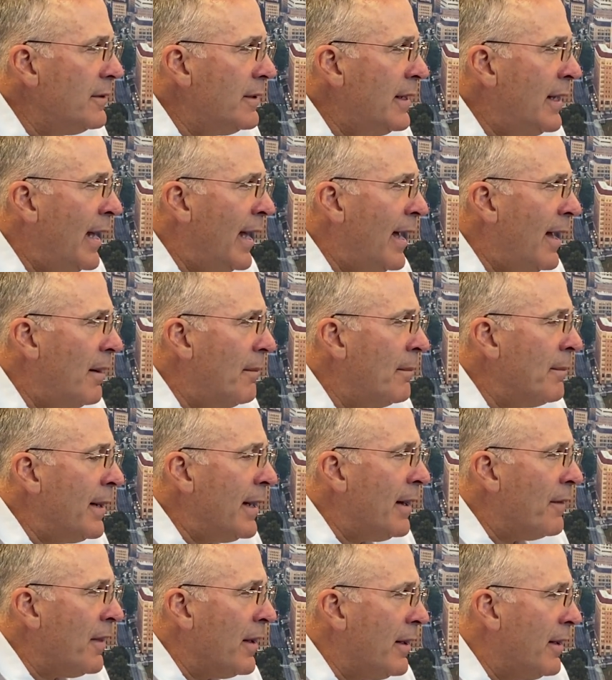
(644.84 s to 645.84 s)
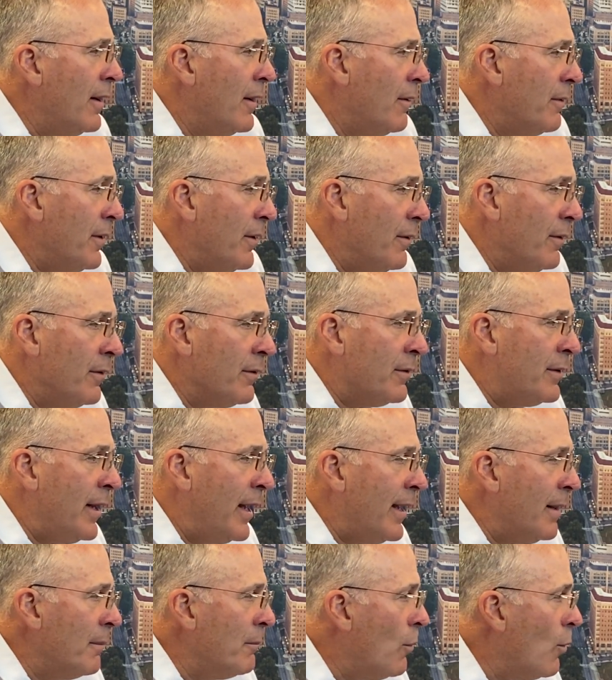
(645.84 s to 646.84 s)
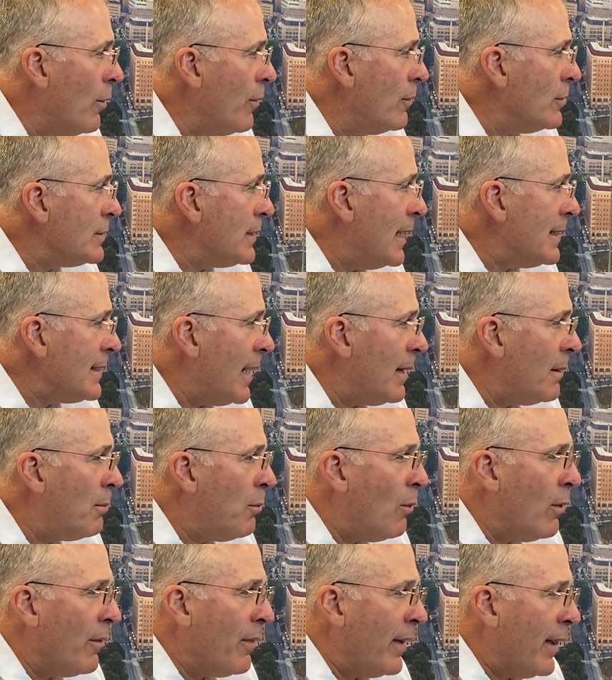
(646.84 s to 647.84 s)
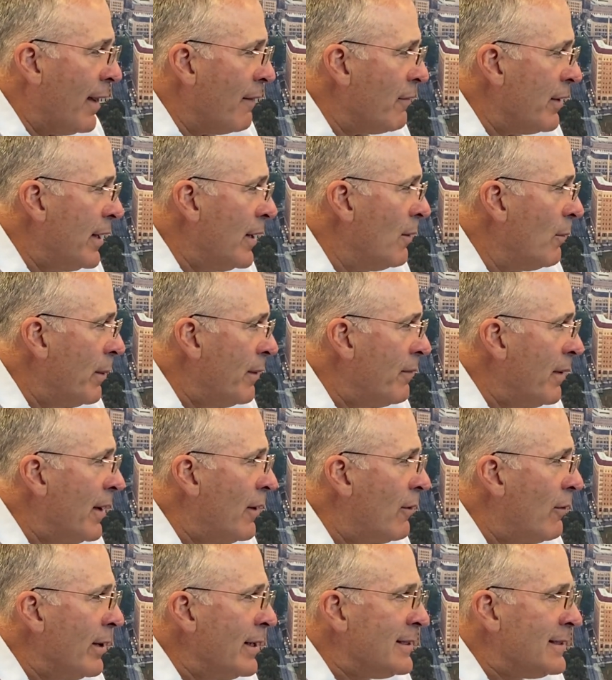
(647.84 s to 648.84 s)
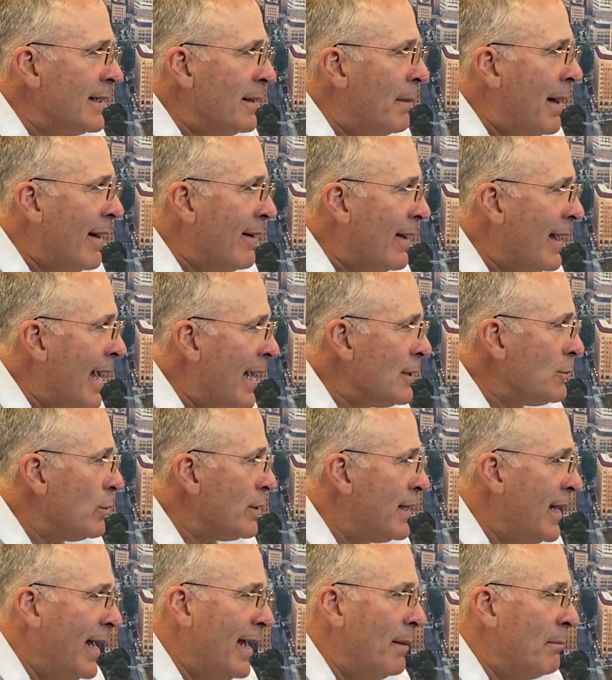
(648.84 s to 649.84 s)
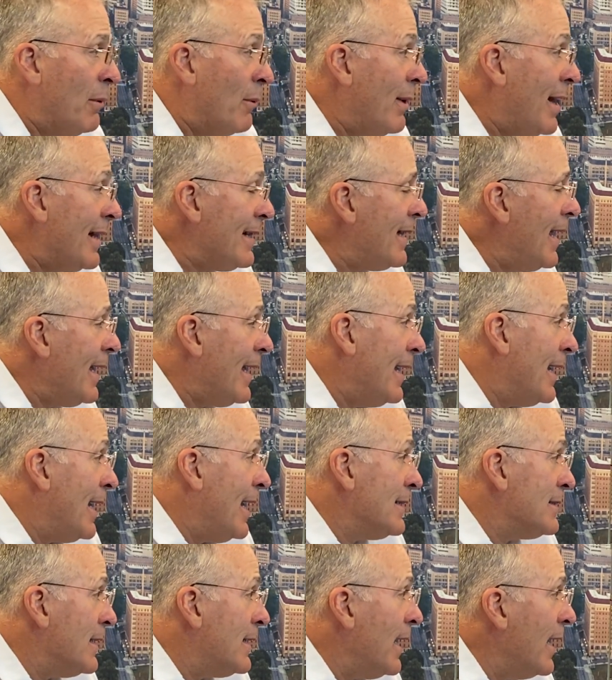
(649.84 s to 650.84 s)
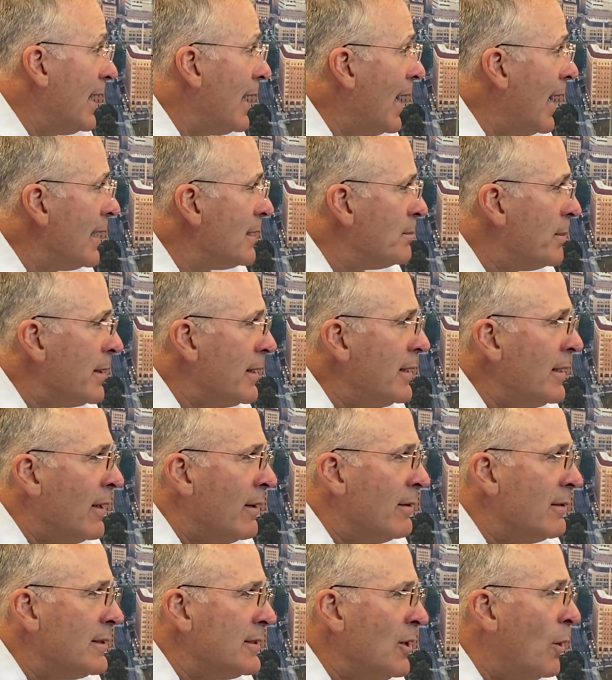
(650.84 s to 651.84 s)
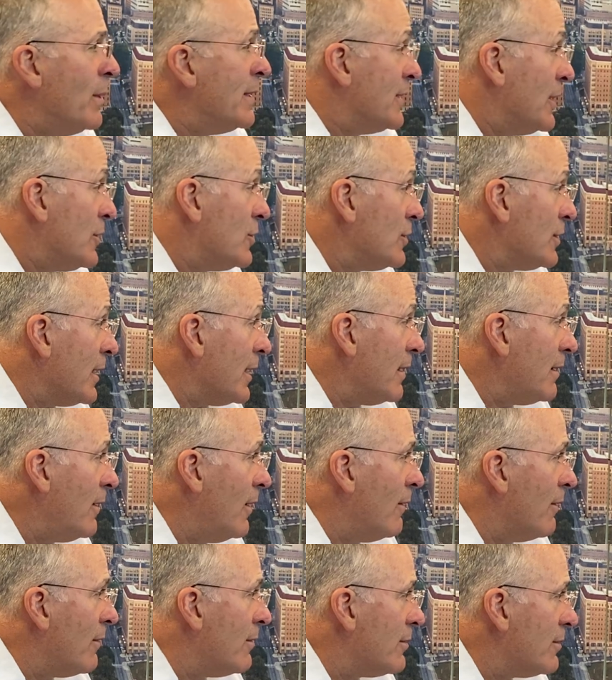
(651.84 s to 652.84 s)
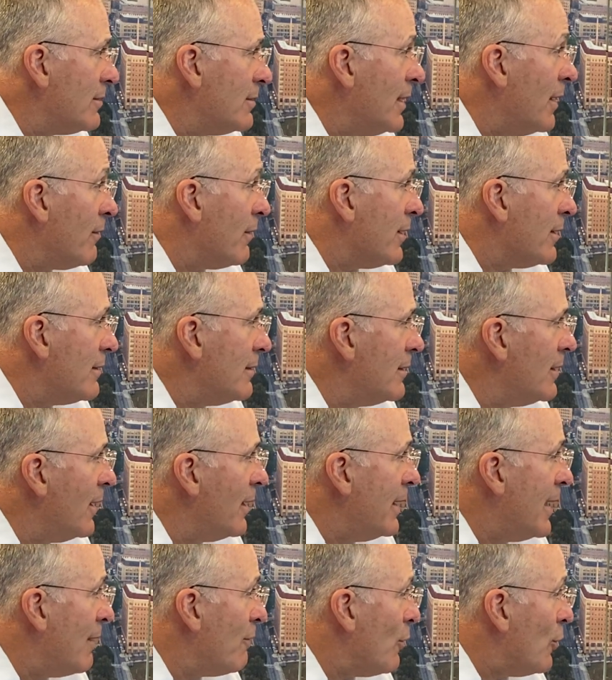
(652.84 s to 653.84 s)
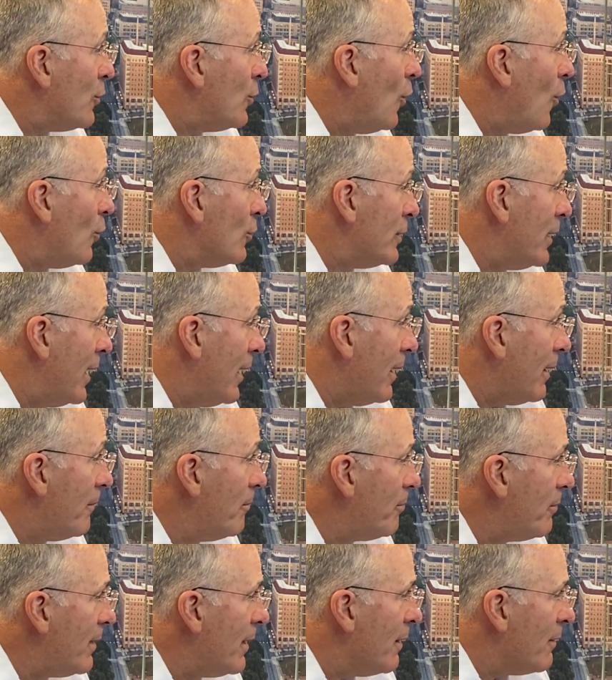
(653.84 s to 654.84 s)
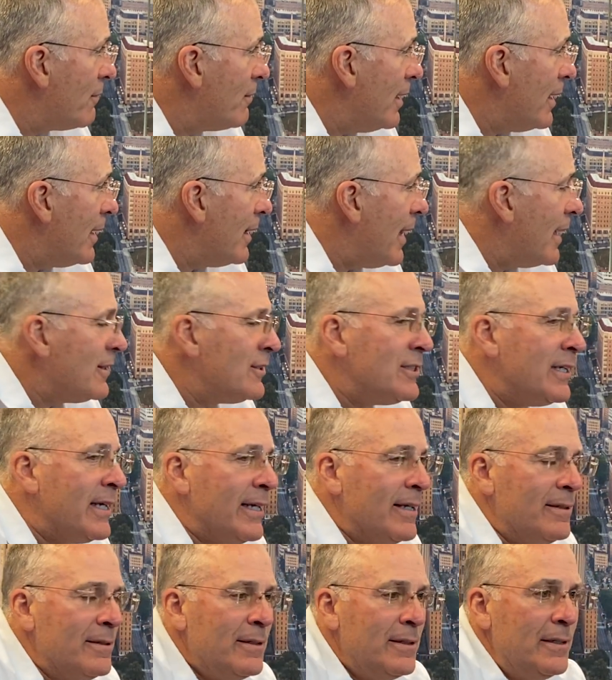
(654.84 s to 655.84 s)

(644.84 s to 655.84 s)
Yeah, I mean, I think you know you're, you're taking more of those guys out of the pool. I think every year we've increased the amount of guys we're taking, but we're not taking guys to take guys. But you know, it's always interesting. You know, there's never you know, never a dull day. You know, sitting in that seat.